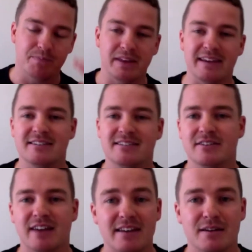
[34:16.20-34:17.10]
is to
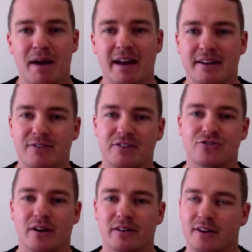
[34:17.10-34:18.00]
take your mate, if you
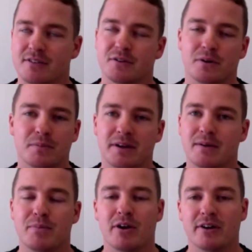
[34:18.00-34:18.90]
struggle and goes, oh man, I
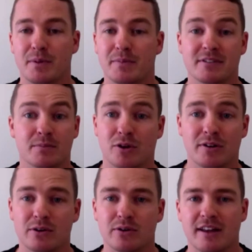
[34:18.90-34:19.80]
broke up my miss, I'm not
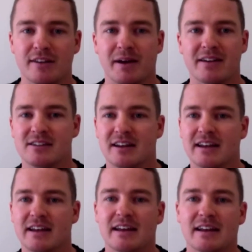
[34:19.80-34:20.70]
in a good headspace,
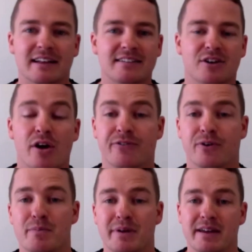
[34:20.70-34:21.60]
let's go for
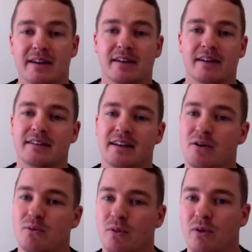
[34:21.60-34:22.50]
a beer.
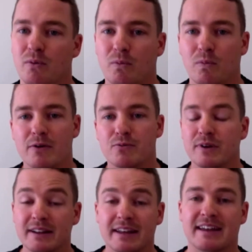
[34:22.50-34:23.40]
Now, we're
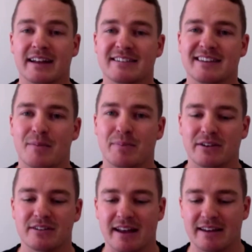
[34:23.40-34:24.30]
really against that,
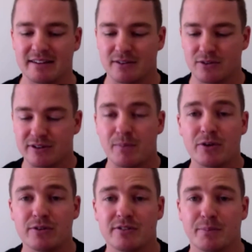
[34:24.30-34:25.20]
because adding someone
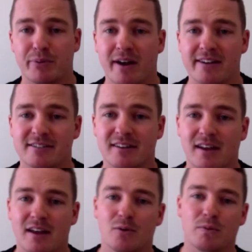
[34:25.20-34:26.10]
who's depressed
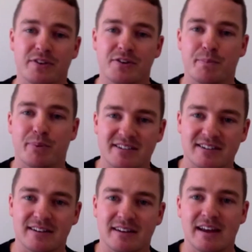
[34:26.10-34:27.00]
with a
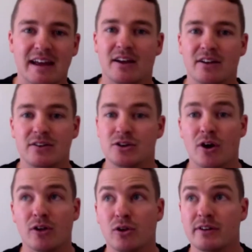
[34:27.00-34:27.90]
depressant,
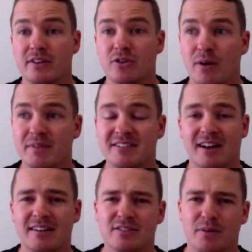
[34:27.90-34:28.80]
a lot of the time the
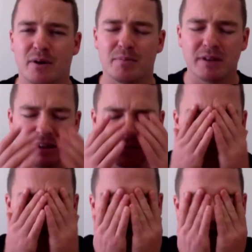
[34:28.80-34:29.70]
studies, I believe,
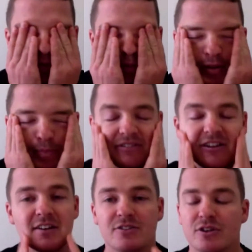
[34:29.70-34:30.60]
I can't remember the
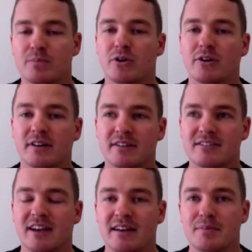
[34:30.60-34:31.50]
percentage, so I'm not going to
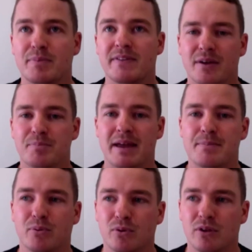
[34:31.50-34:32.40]
say it, but the
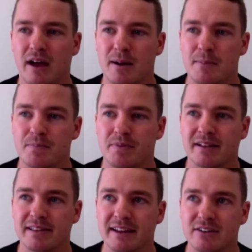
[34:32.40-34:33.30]
people
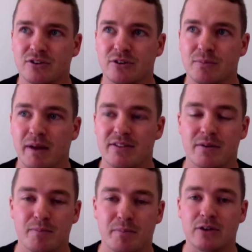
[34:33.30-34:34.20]
linked to
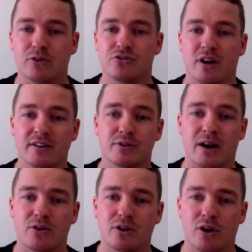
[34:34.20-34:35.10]
either being on drugs or
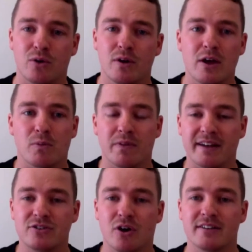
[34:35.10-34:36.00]
alcohol, when they
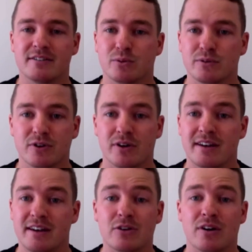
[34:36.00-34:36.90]
die to suicide,
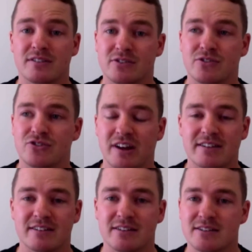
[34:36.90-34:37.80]
it increases your
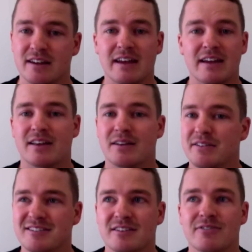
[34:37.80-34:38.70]
chances
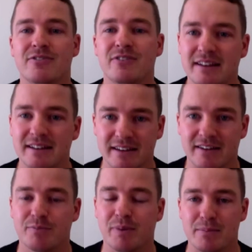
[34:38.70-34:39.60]
severely
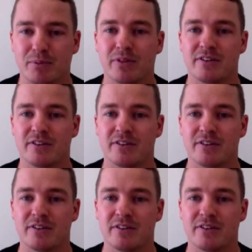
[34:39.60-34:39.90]
of people that